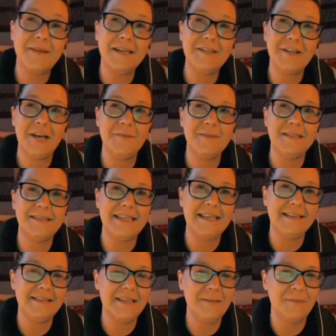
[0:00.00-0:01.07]
my job is
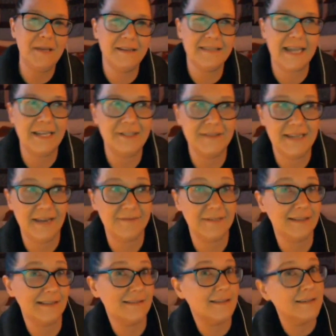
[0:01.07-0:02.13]
easy because I just have to
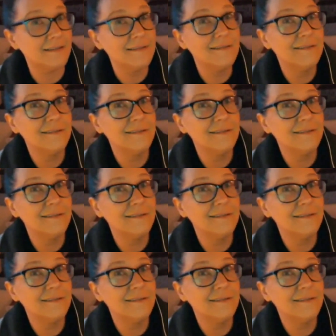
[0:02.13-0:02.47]
listen.